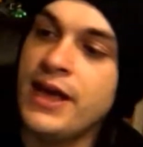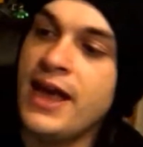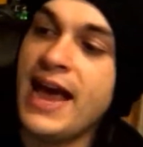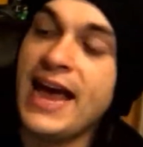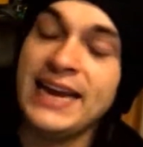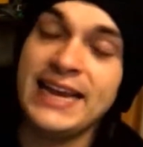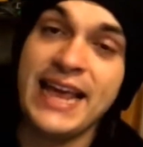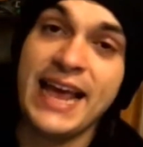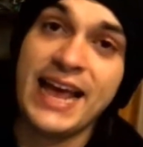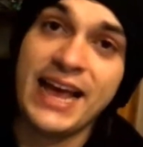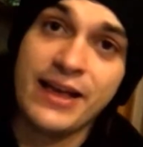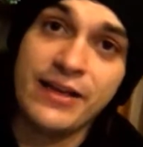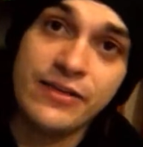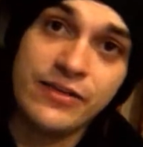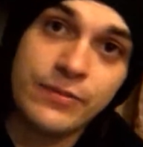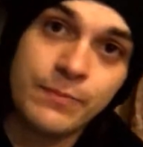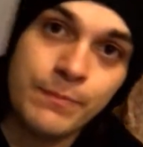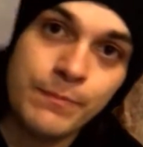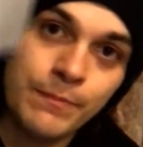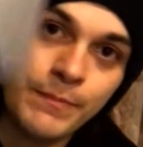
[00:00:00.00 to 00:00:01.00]
and it
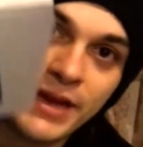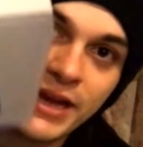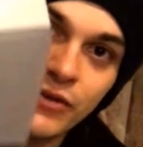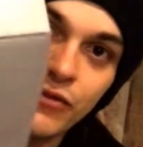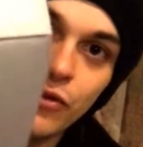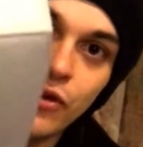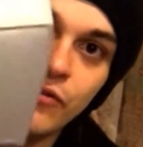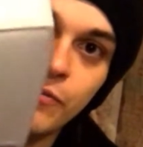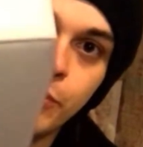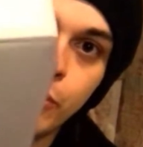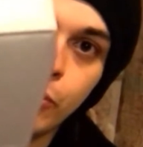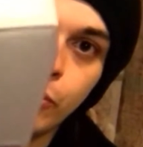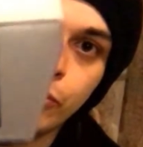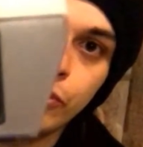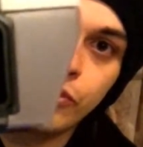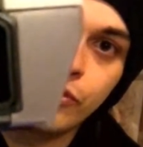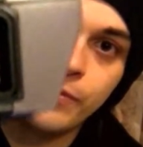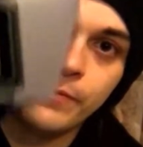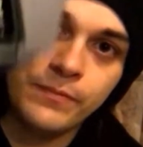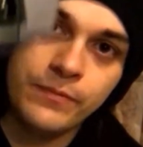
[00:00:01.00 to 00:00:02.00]
has Mega Drive
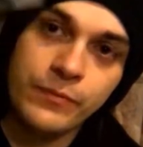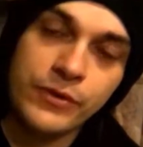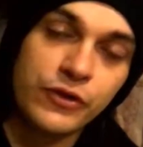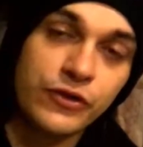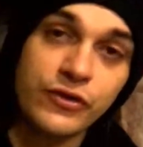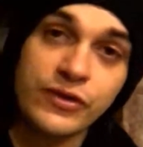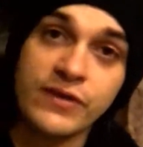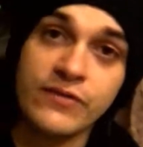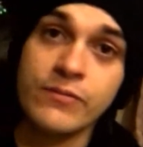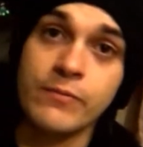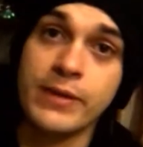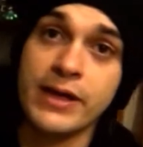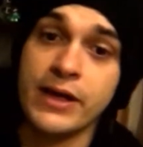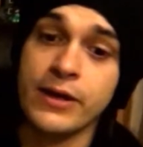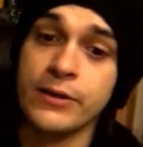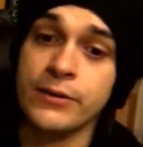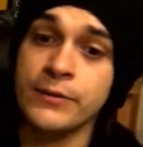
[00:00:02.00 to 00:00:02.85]
ports, which is even better.